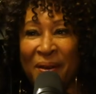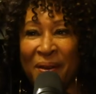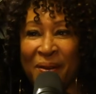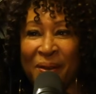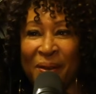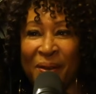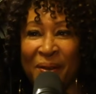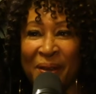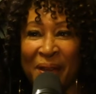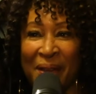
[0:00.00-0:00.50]

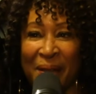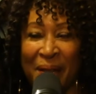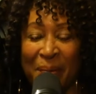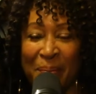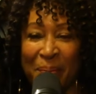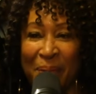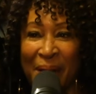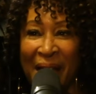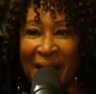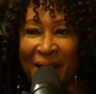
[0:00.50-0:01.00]
where
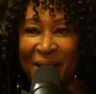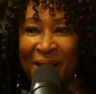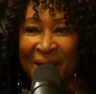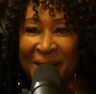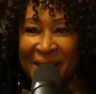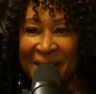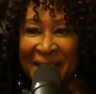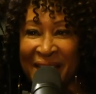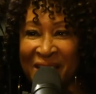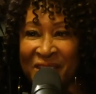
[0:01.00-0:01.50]

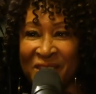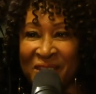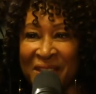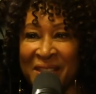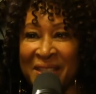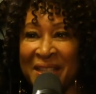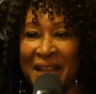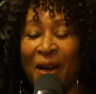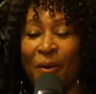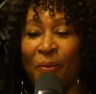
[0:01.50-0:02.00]
Black Los
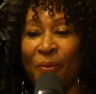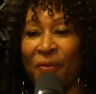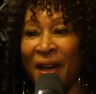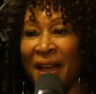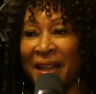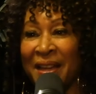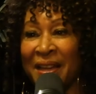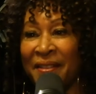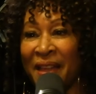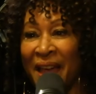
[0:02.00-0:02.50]
Angeles, how
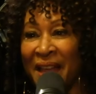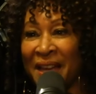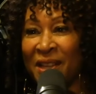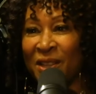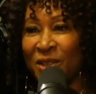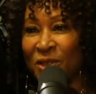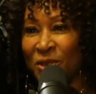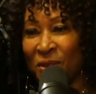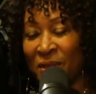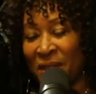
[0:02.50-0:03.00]
vital
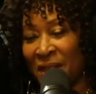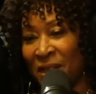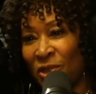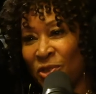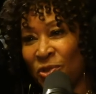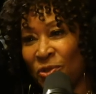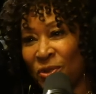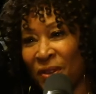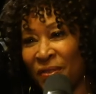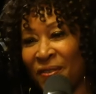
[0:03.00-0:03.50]
that is to
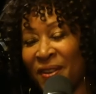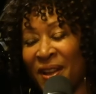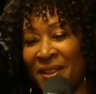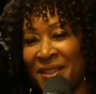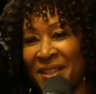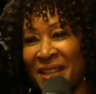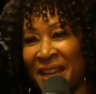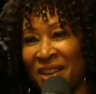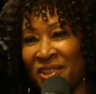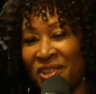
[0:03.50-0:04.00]
the history of
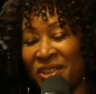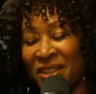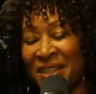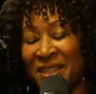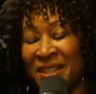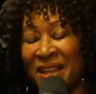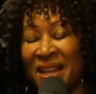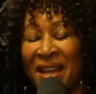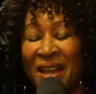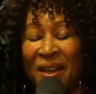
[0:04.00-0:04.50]
Los
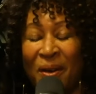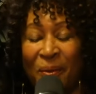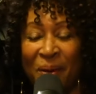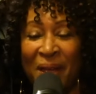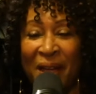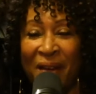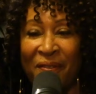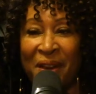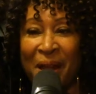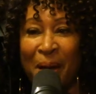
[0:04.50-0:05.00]
Angeles,
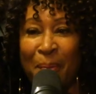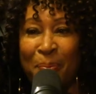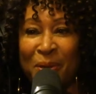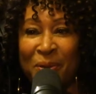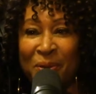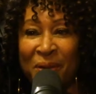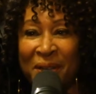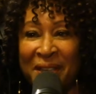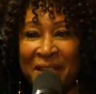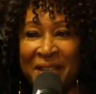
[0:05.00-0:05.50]
we have an
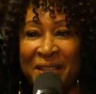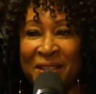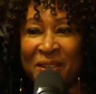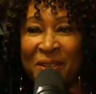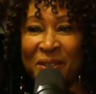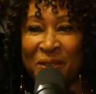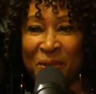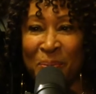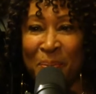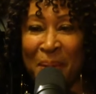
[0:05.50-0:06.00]
opportunity
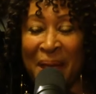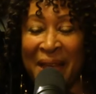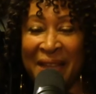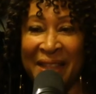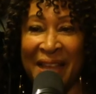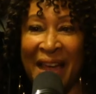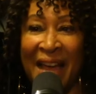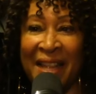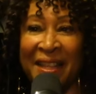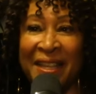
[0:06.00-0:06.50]
to
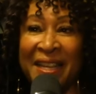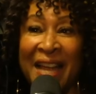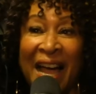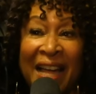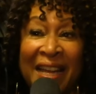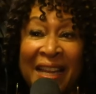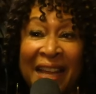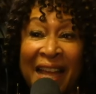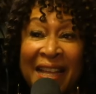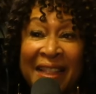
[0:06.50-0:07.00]
make that
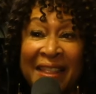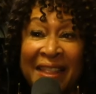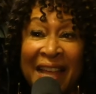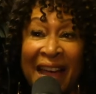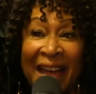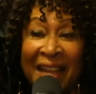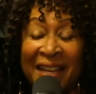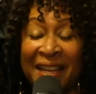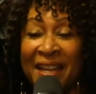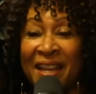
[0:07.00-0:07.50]
and
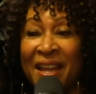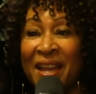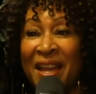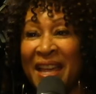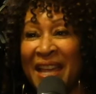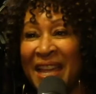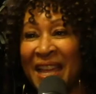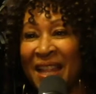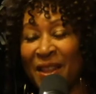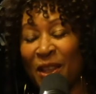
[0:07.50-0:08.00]
highlight that
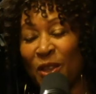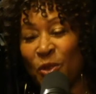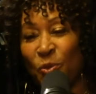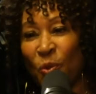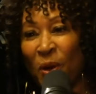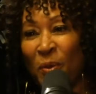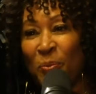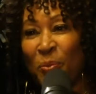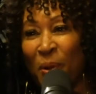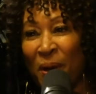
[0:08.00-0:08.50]
in
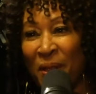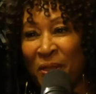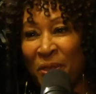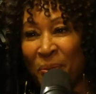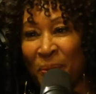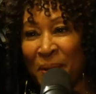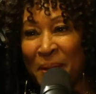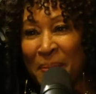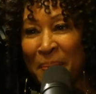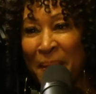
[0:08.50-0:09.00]
this
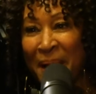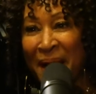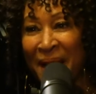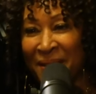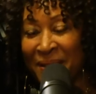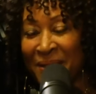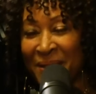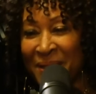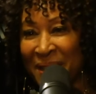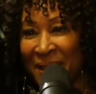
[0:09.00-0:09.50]
1.3
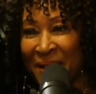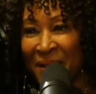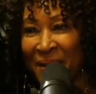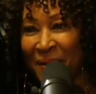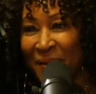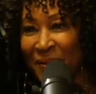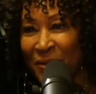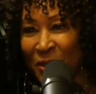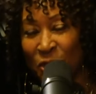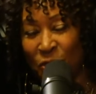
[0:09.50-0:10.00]
miles
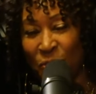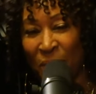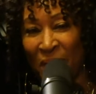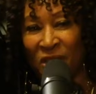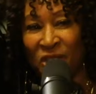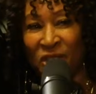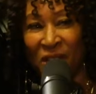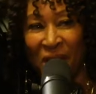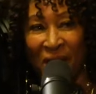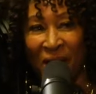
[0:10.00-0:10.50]
of
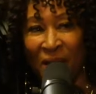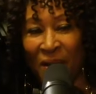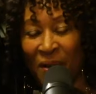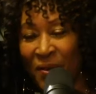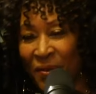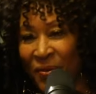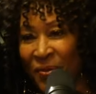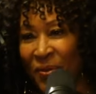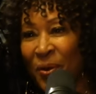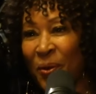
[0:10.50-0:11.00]
stretch
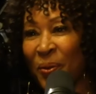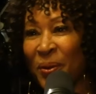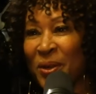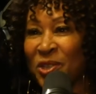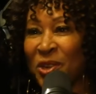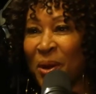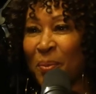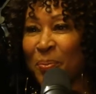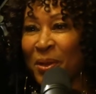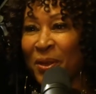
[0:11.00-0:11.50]
of
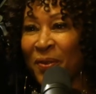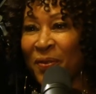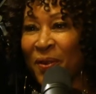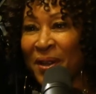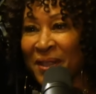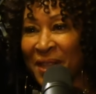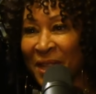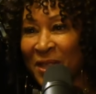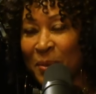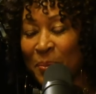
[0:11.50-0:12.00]
Crenshaw
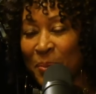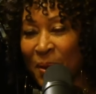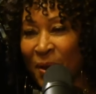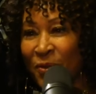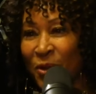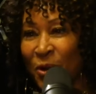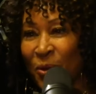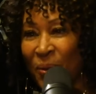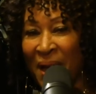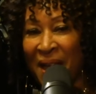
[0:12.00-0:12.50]
Boulevard that's
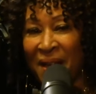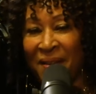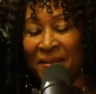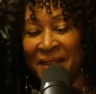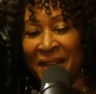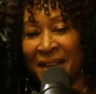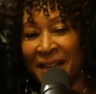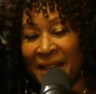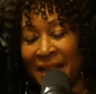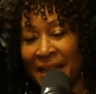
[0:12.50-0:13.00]
above
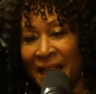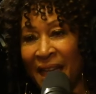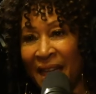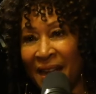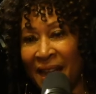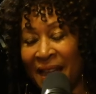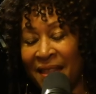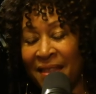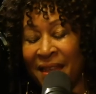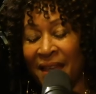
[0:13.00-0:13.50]
ground. And
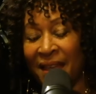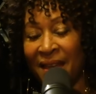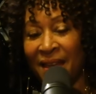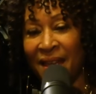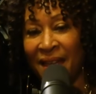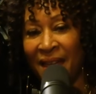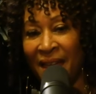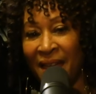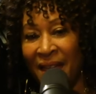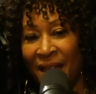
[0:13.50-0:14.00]
again, I
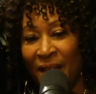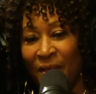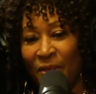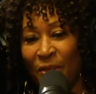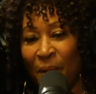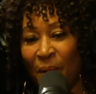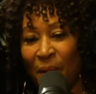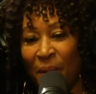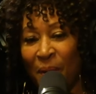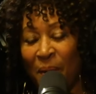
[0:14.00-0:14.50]
think
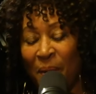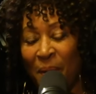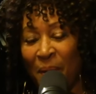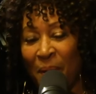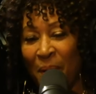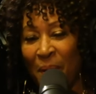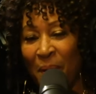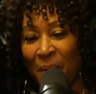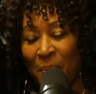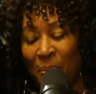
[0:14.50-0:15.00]

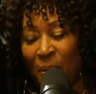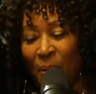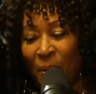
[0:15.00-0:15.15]
the